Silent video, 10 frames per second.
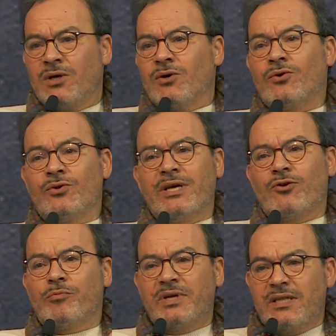or they
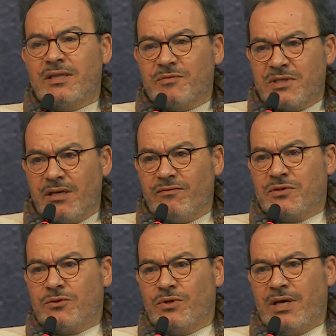committed themselves
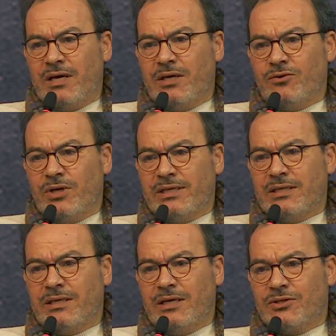to the
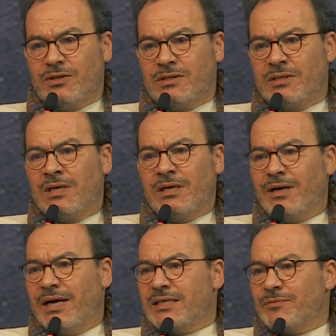United Nations
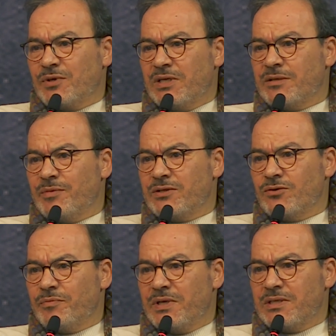Guiding Principles
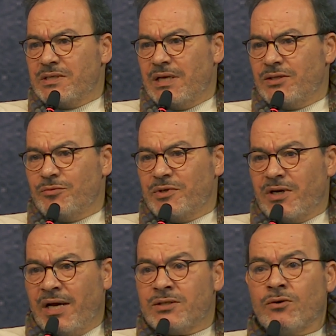on Business and Human
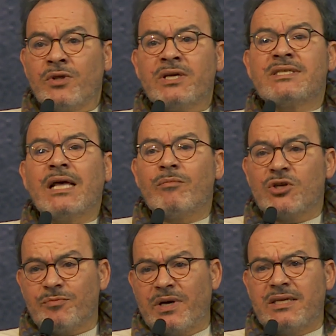Rights, or they
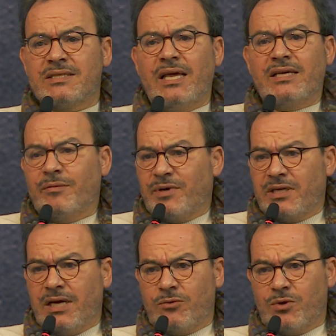established bodies like the
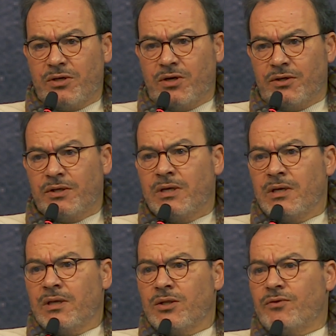body I work on,
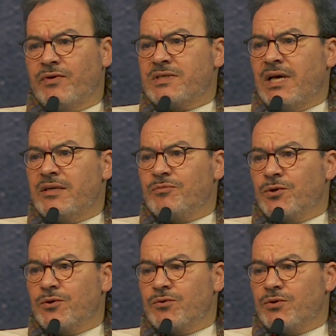the Oversight
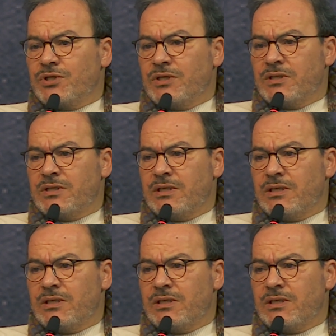Board, which is